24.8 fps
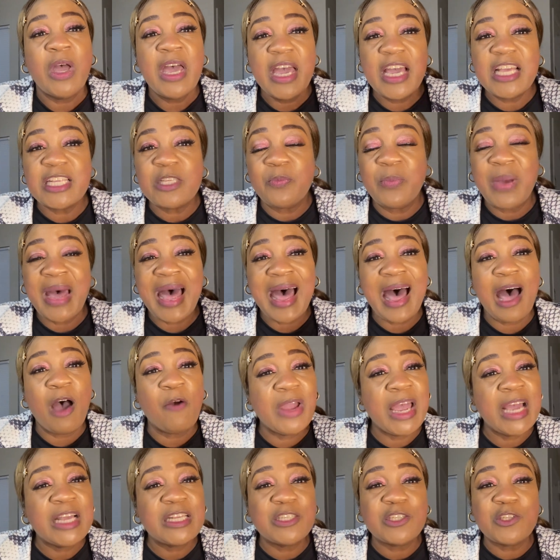His power
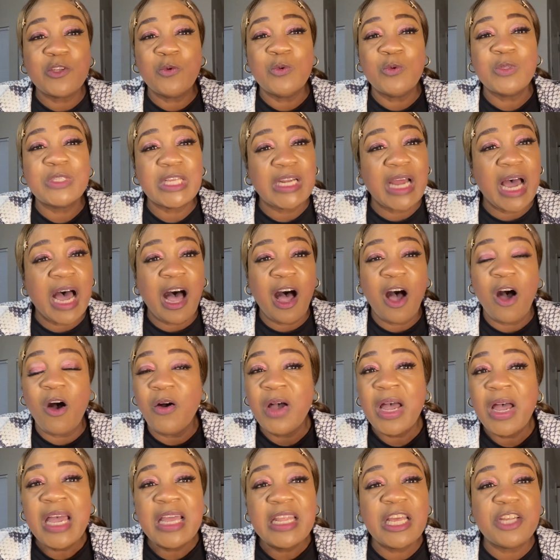exudes it
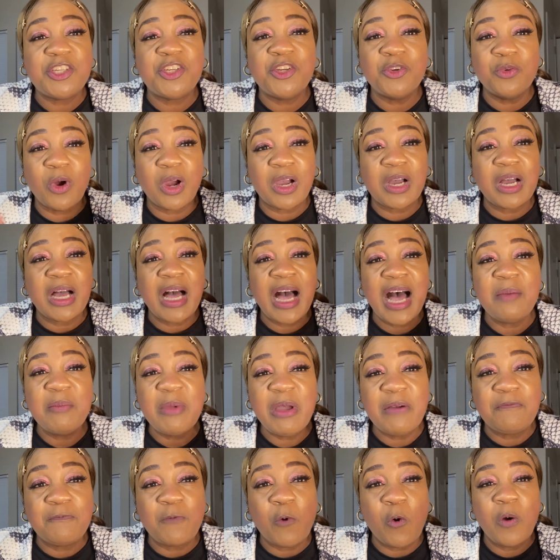all, that you are
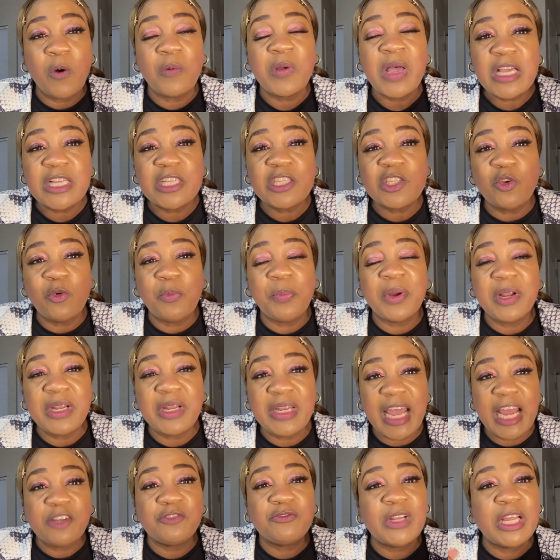coming forth
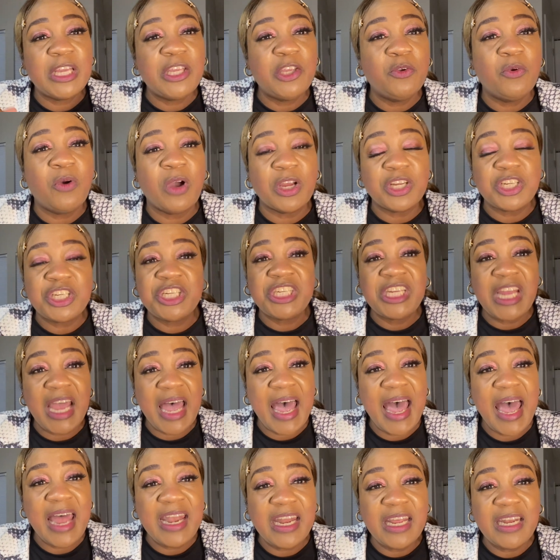supernaturally and you are
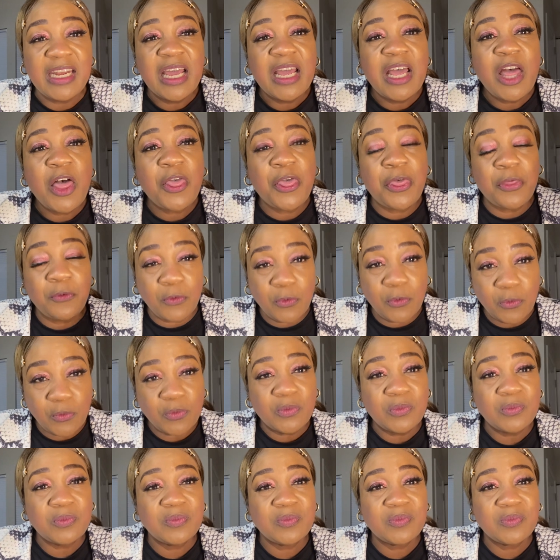shining through.